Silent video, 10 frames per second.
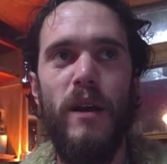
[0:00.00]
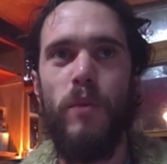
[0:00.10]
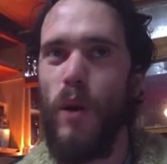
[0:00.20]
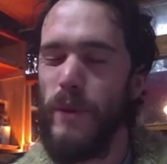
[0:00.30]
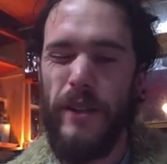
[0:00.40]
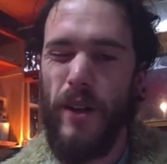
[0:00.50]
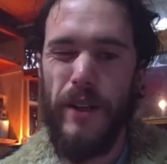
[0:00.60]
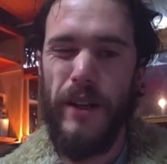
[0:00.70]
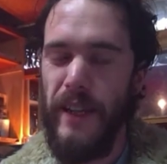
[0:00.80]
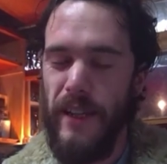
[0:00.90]
probably
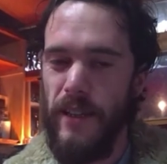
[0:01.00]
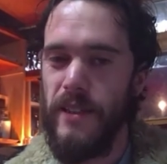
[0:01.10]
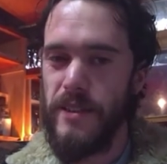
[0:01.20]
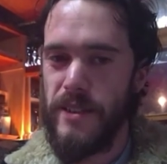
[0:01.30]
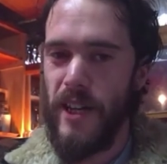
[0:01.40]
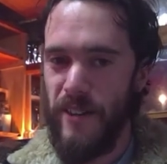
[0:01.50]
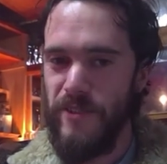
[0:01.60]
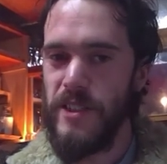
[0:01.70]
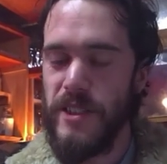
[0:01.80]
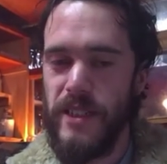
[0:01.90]
not nearly as
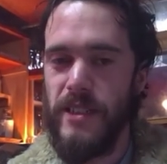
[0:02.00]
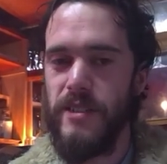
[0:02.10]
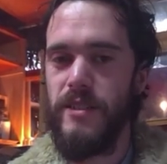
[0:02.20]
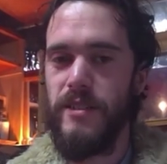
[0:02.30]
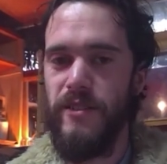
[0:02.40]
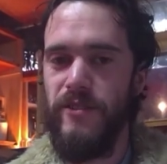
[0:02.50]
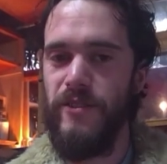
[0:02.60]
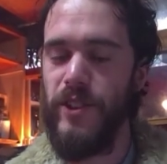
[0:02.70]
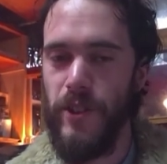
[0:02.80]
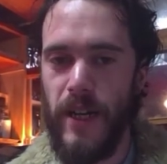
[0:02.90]
tough as it is
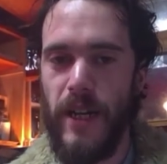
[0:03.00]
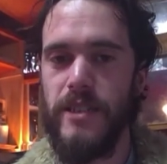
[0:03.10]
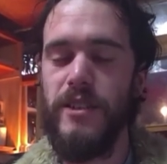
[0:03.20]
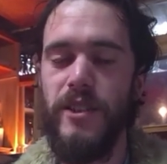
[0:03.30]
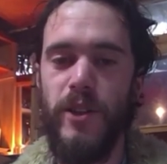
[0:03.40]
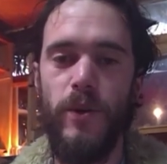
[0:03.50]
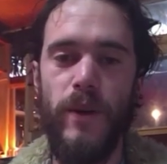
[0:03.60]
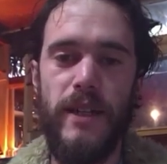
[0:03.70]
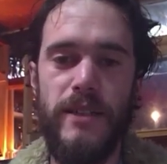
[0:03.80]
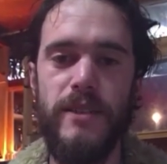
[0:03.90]
for you guys in the
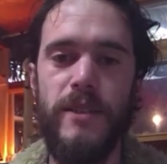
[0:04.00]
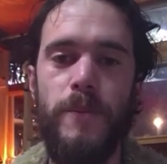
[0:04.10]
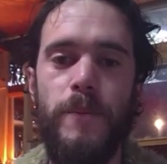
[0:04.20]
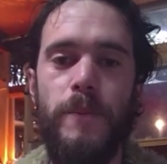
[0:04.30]
us